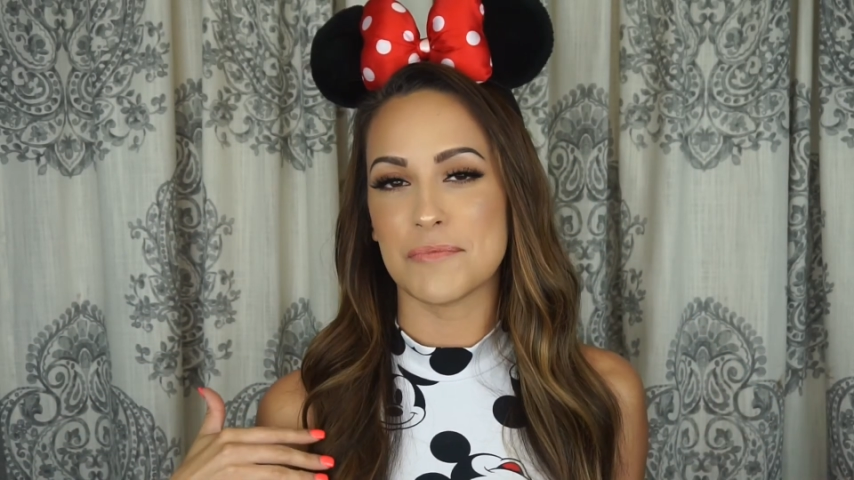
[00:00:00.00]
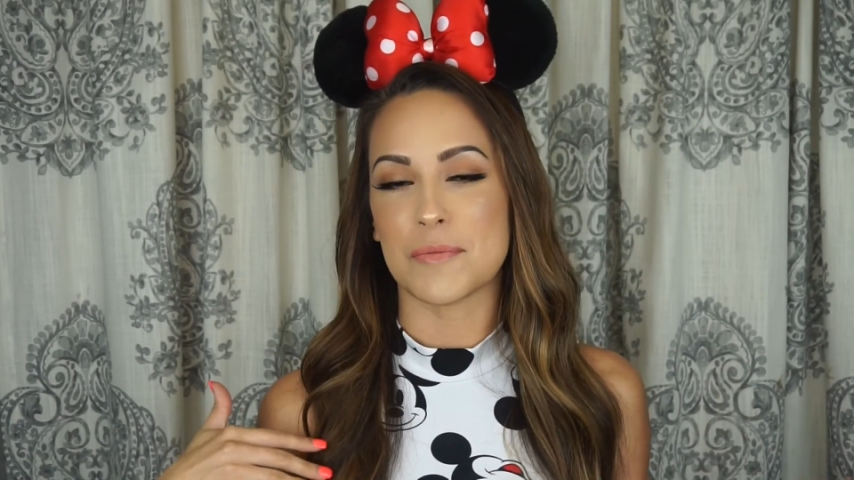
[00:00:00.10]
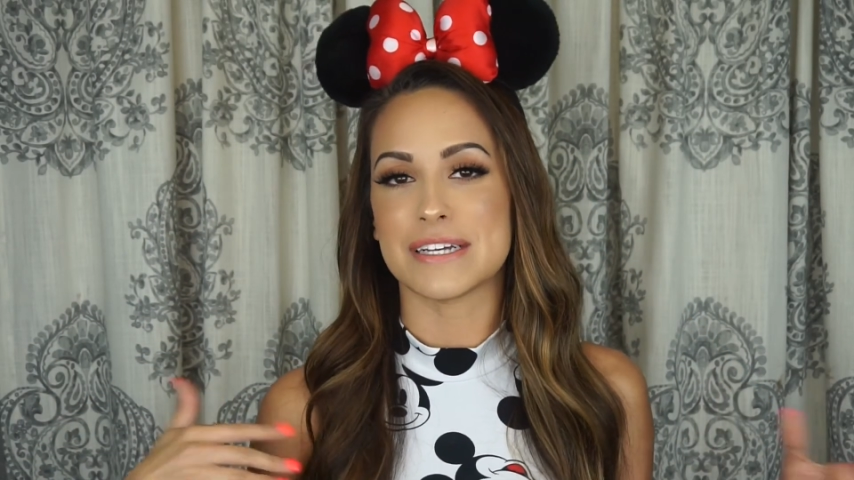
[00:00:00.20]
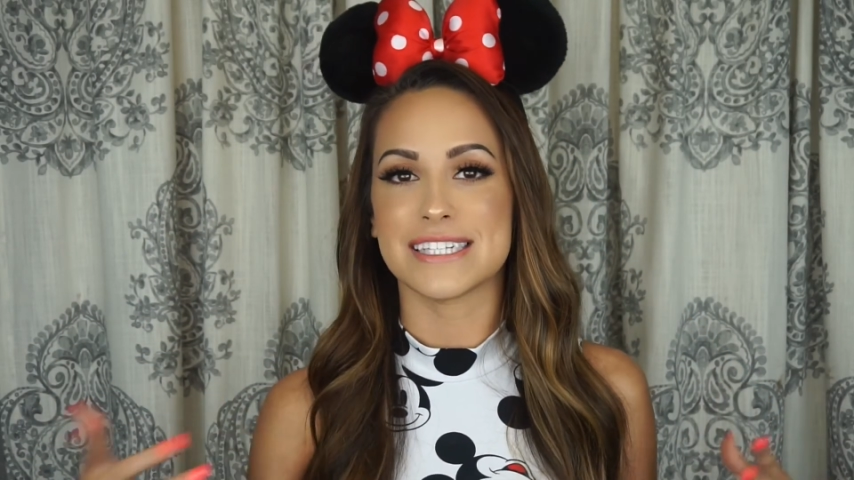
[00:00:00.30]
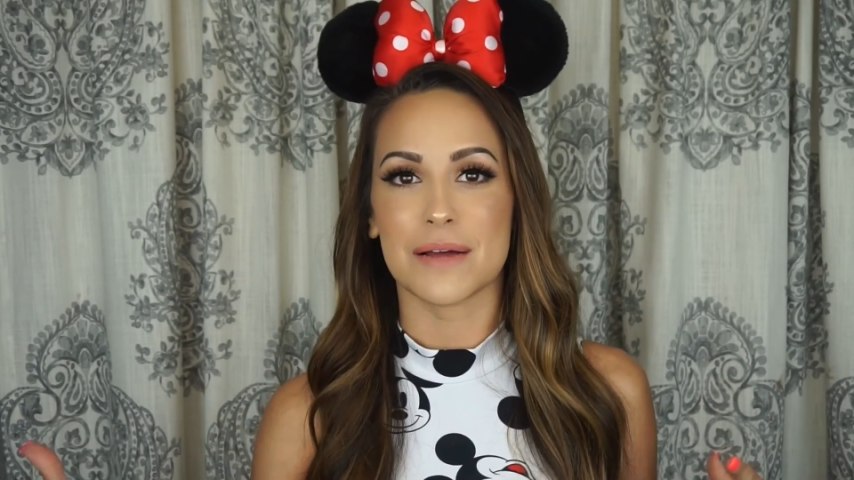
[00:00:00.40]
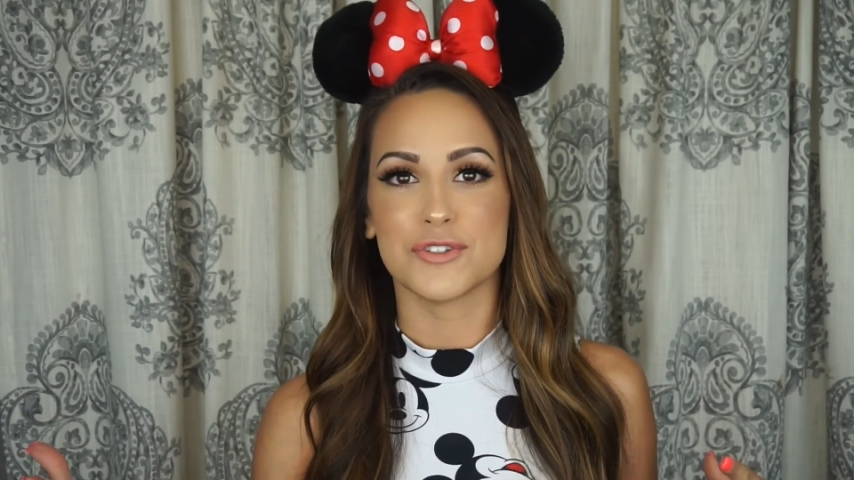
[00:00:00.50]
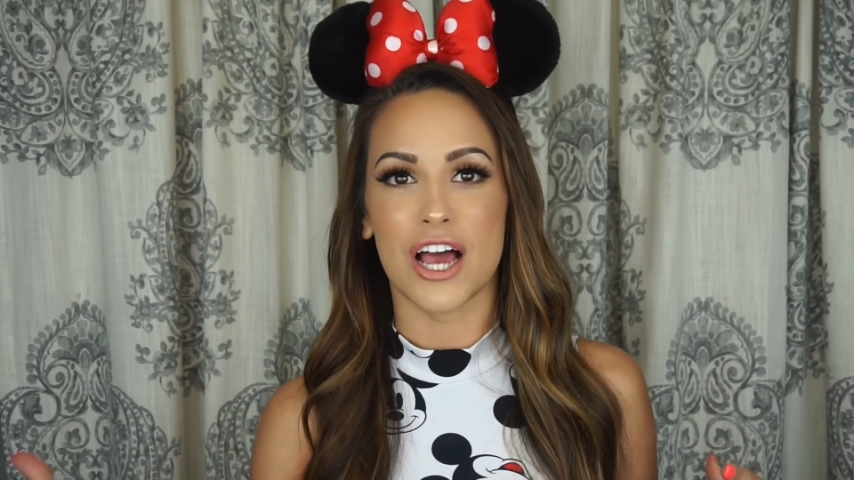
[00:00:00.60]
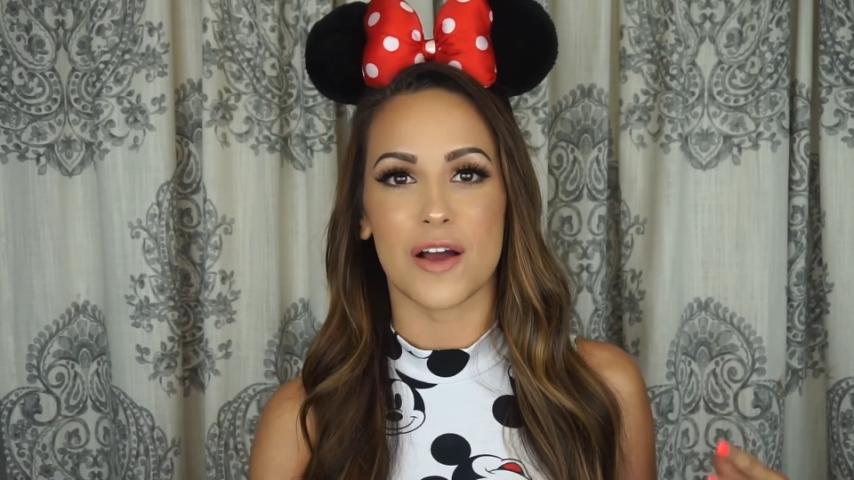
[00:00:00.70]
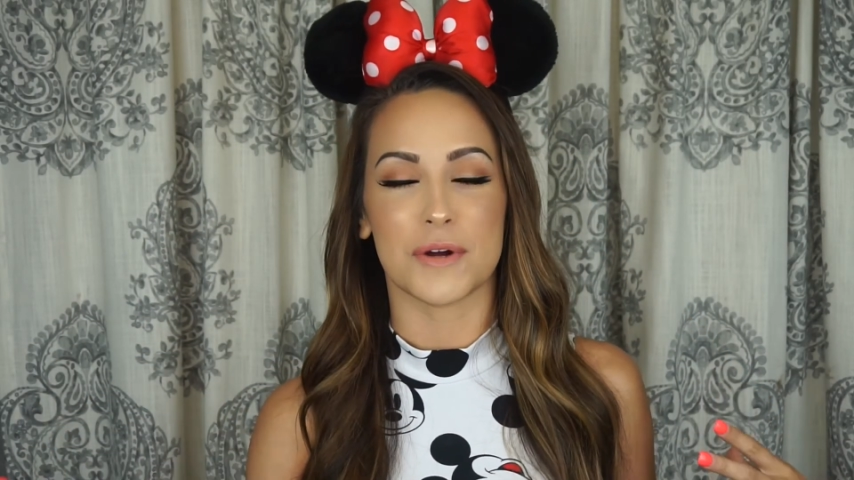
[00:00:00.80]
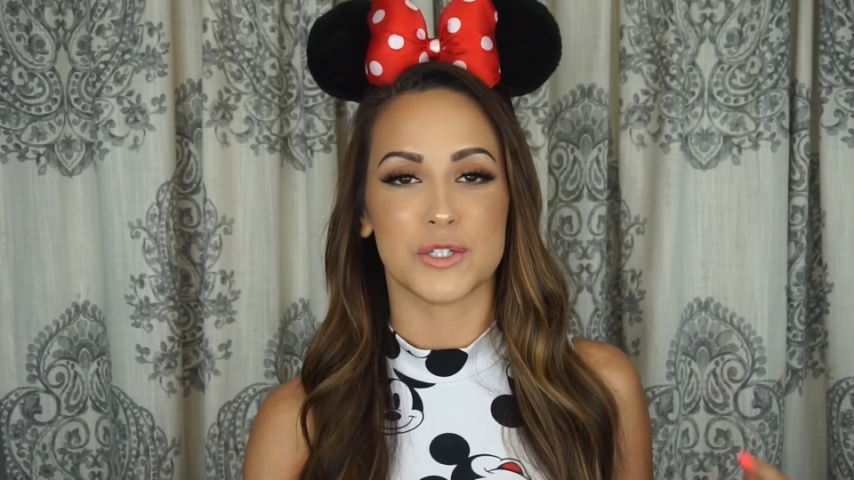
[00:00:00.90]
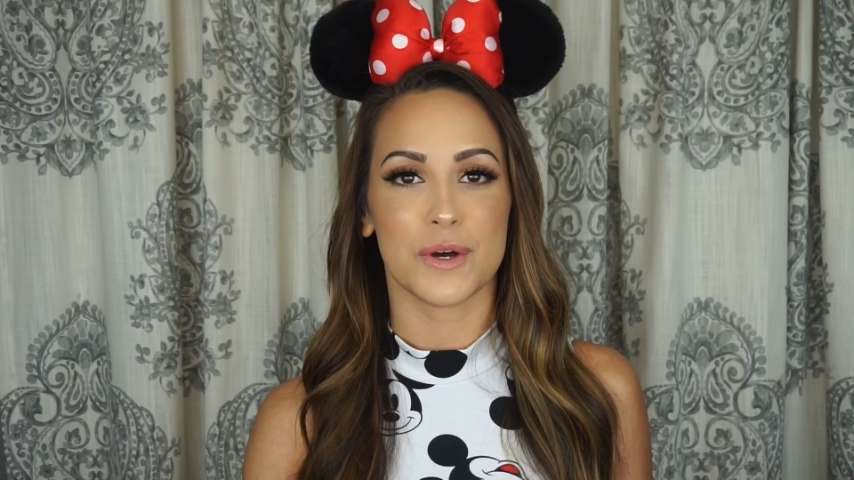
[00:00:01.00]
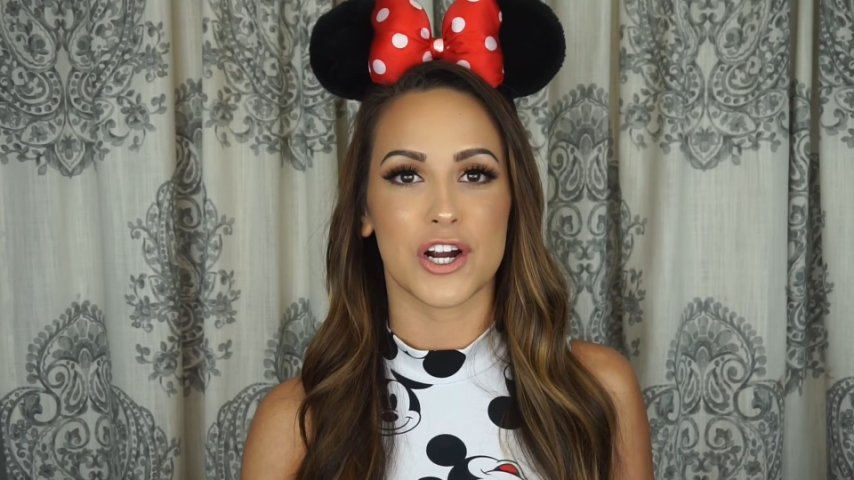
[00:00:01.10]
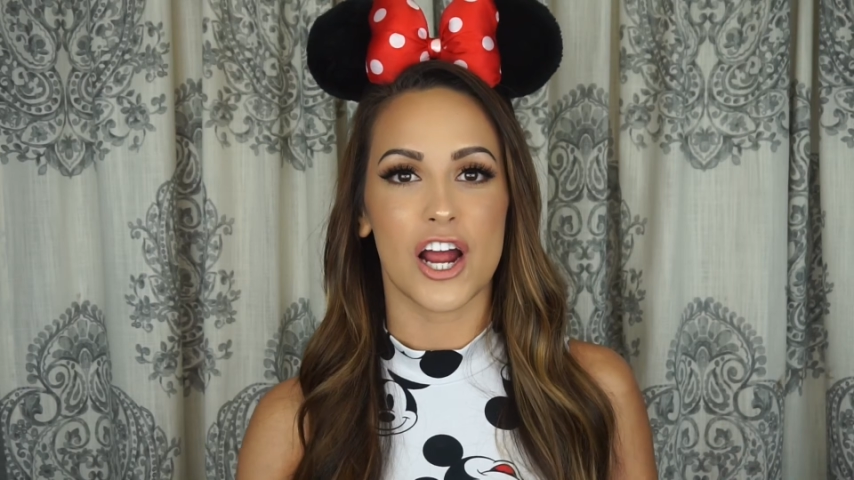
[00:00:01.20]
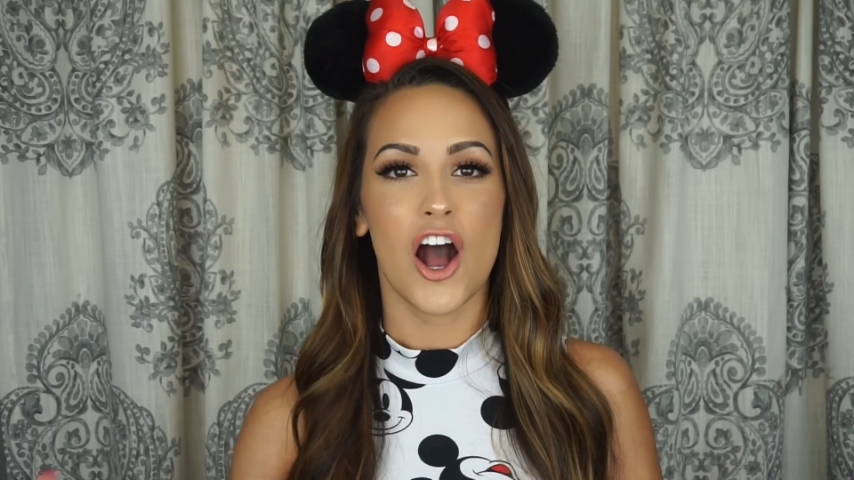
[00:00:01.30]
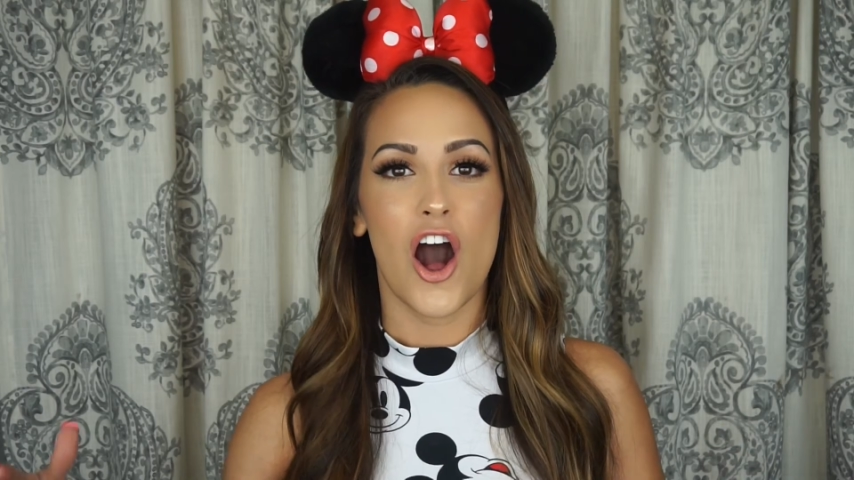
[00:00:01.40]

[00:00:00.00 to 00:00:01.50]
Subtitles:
or my Snapchat or my Twitter.